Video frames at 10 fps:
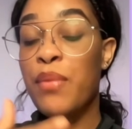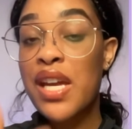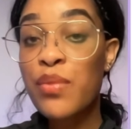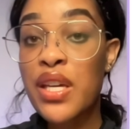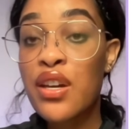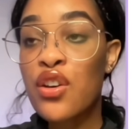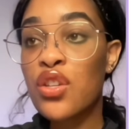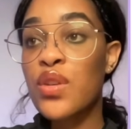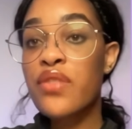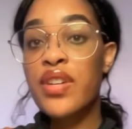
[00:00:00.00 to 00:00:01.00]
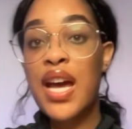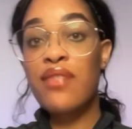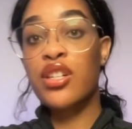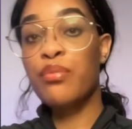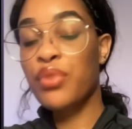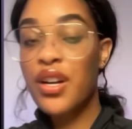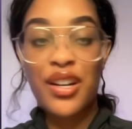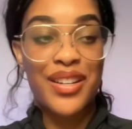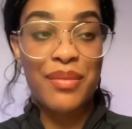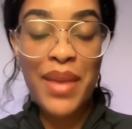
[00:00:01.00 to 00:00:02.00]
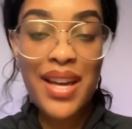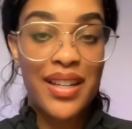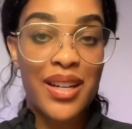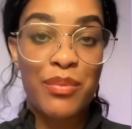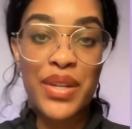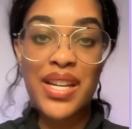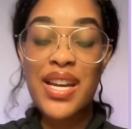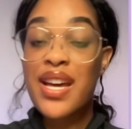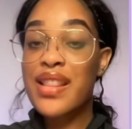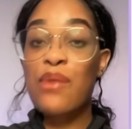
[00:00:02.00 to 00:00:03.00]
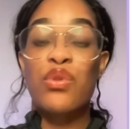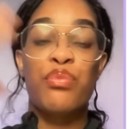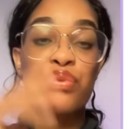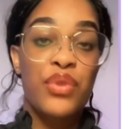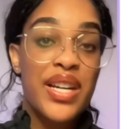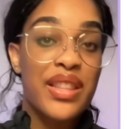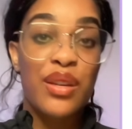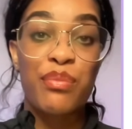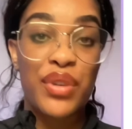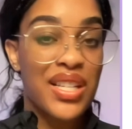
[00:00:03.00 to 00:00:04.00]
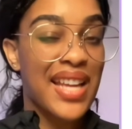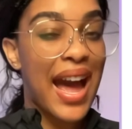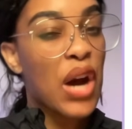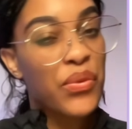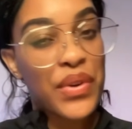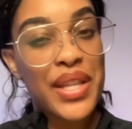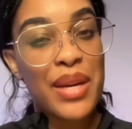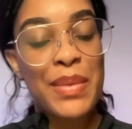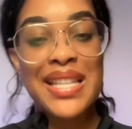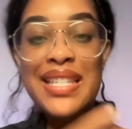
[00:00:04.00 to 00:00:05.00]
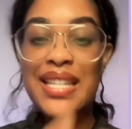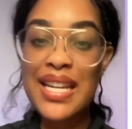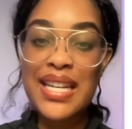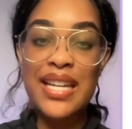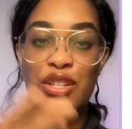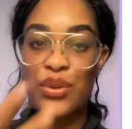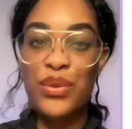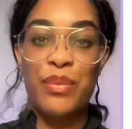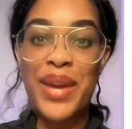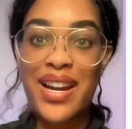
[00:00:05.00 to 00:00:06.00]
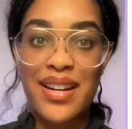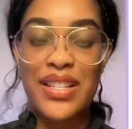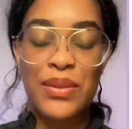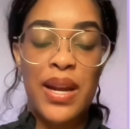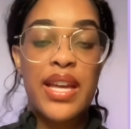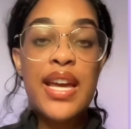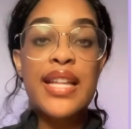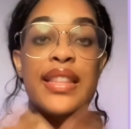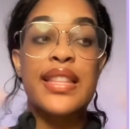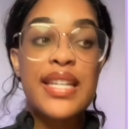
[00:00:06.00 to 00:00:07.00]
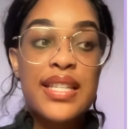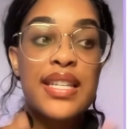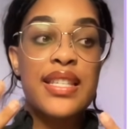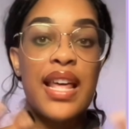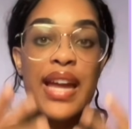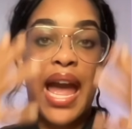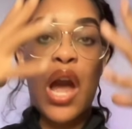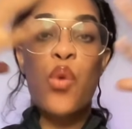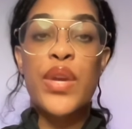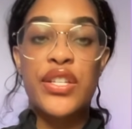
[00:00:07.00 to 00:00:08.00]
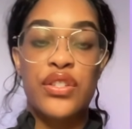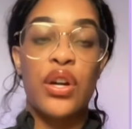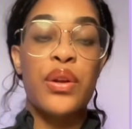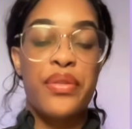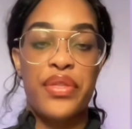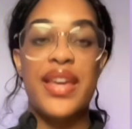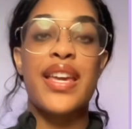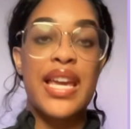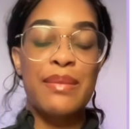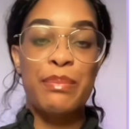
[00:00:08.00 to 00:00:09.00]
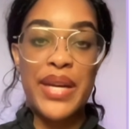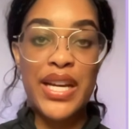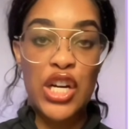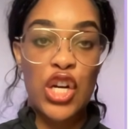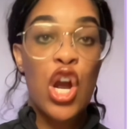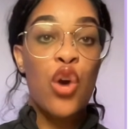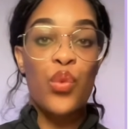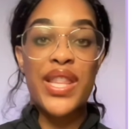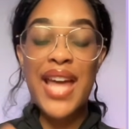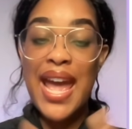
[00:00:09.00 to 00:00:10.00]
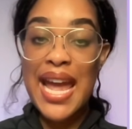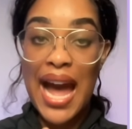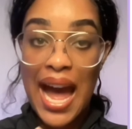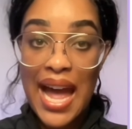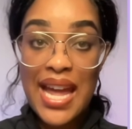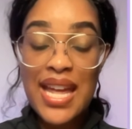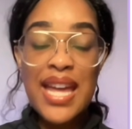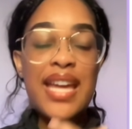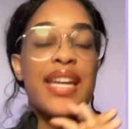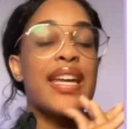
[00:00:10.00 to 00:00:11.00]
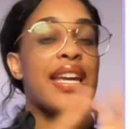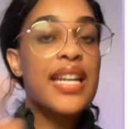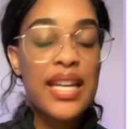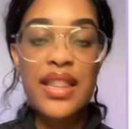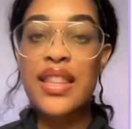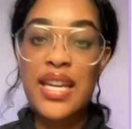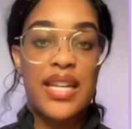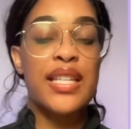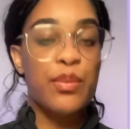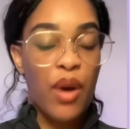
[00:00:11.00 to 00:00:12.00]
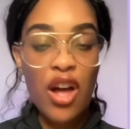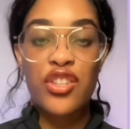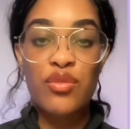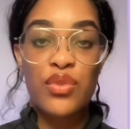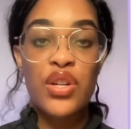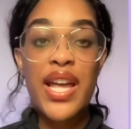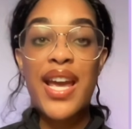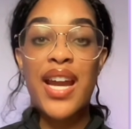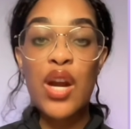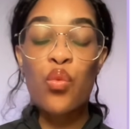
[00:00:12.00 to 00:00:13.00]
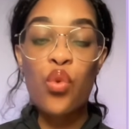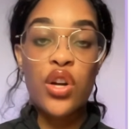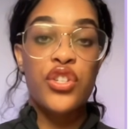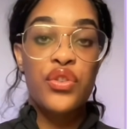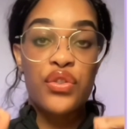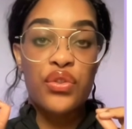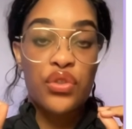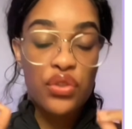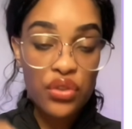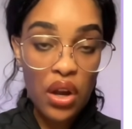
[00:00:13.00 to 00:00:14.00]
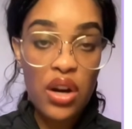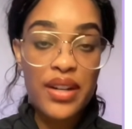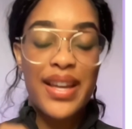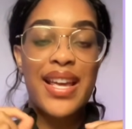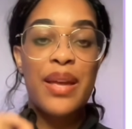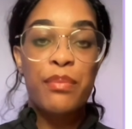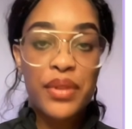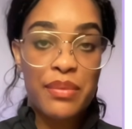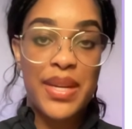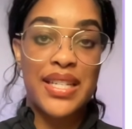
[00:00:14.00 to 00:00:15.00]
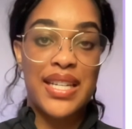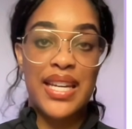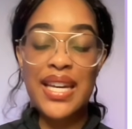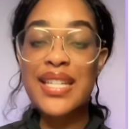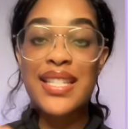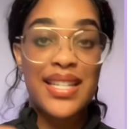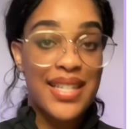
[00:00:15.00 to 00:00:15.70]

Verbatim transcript: And maybe you even have a print on demand company that will print the books out for them and send it to the parents, right? This is like how we start thinking big. Bigger with A I, anything is possible, and I want you to start implementing it